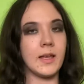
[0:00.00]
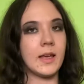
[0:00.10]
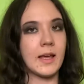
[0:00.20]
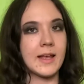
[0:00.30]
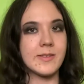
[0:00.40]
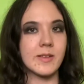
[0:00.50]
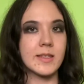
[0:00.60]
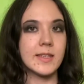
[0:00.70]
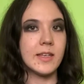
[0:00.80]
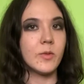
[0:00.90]
As you can
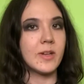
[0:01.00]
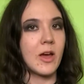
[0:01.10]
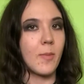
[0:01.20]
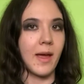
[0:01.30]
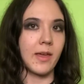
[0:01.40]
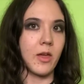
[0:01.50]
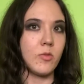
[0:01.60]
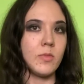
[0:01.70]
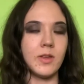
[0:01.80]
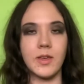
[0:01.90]
see, we're now back home.
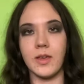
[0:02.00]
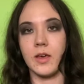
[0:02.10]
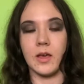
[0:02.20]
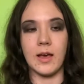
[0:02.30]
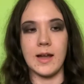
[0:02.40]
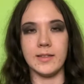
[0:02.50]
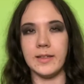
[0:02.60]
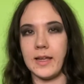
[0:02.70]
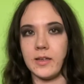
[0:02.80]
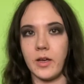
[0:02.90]
I didn't
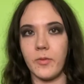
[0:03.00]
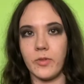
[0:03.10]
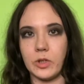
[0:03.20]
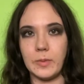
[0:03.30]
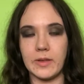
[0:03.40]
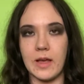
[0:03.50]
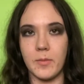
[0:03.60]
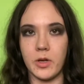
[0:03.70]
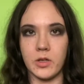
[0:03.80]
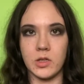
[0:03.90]
end up filming that
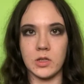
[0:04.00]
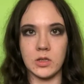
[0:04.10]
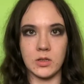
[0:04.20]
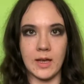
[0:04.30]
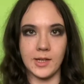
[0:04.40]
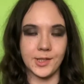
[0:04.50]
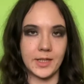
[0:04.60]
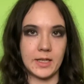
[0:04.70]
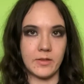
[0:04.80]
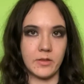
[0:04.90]
much actually
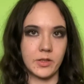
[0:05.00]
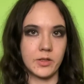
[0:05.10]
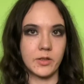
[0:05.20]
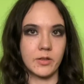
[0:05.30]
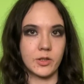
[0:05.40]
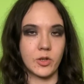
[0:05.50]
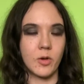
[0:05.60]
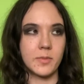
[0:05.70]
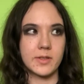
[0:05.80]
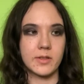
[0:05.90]
in the
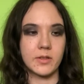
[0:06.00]
shops